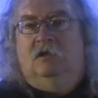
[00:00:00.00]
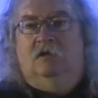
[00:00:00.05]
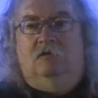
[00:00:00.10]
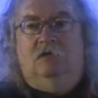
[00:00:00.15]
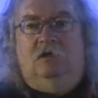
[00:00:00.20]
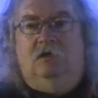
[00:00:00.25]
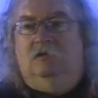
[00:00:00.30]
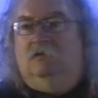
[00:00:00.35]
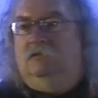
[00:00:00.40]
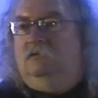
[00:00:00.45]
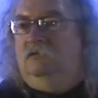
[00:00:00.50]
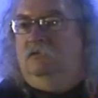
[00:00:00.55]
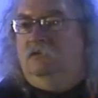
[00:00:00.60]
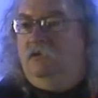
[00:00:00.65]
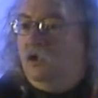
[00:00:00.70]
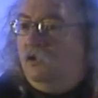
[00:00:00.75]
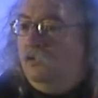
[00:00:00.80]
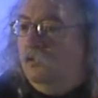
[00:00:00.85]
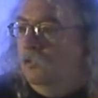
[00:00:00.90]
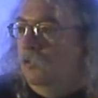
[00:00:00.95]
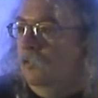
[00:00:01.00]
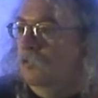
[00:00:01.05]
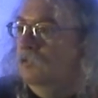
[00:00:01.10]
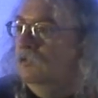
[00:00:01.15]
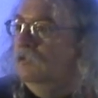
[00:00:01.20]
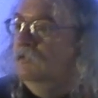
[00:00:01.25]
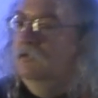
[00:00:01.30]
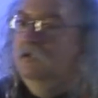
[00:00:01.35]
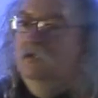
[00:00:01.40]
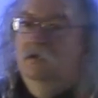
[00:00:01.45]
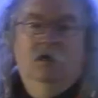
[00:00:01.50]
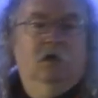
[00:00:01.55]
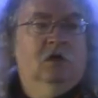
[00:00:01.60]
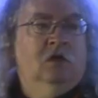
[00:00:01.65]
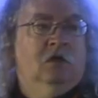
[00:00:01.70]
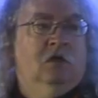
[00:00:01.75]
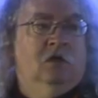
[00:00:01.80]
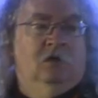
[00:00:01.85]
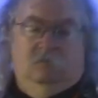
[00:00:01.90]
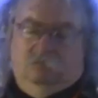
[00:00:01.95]
Well, no.
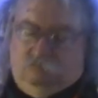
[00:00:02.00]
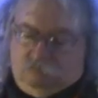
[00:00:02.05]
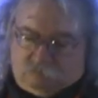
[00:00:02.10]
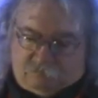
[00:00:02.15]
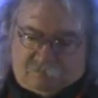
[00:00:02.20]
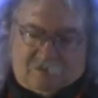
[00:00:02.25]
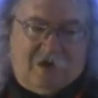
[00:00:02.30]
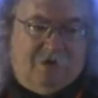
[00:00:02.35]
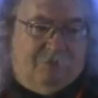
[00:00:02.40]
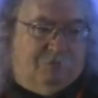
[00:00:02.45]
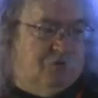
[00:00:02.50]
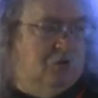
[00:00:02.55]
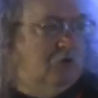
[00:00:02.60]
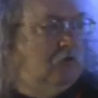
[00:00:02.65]
Pap